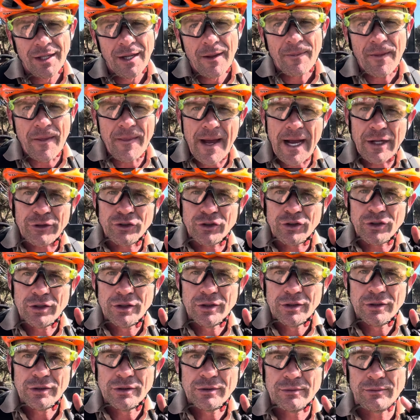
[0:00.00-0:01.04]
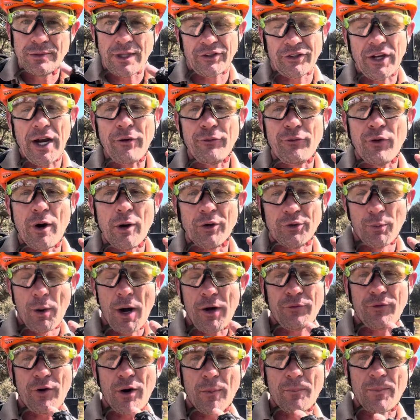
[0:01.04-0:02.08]
then that's, that's our fault. It's my
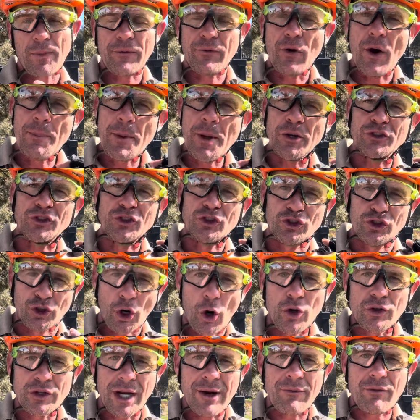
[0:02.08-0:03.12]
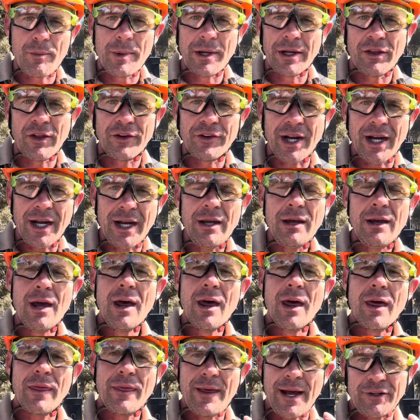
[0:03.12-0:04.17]
fault. If I'm not stoked every minute of the day,
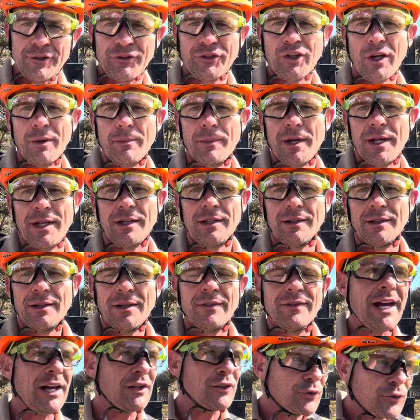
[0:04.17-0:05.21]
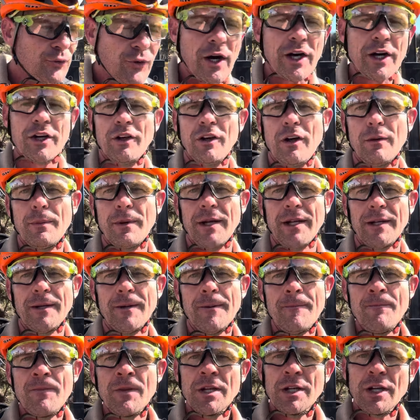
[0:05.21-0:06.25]
that's on me. That's fucking on me.
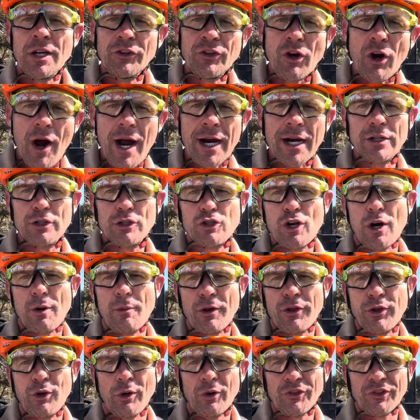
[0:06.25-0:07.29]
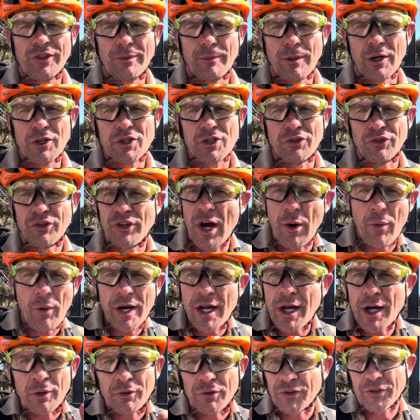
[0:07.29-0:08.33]
Because I control my thoughts and emotions. No one
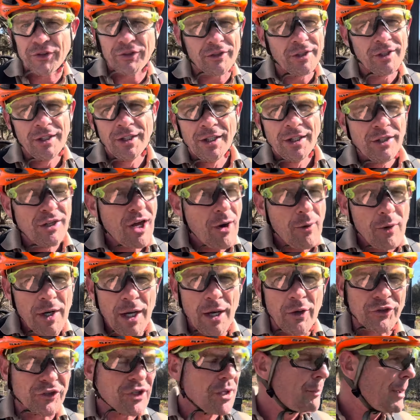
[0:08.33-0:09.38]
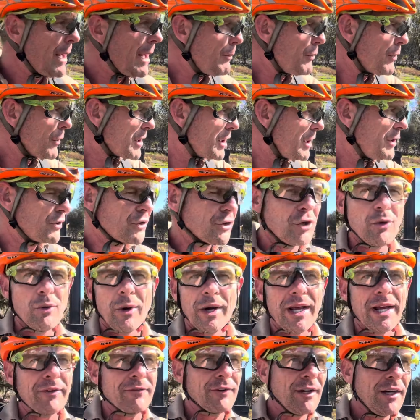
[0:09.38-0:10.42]
else. No one else. Can people can do
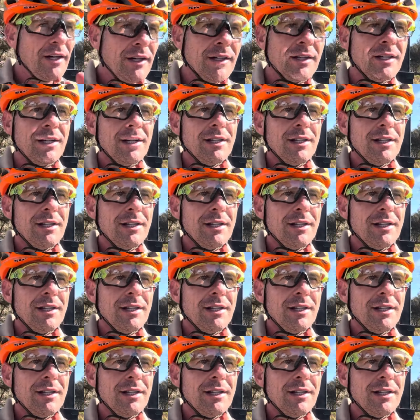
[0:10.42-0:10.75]
whatever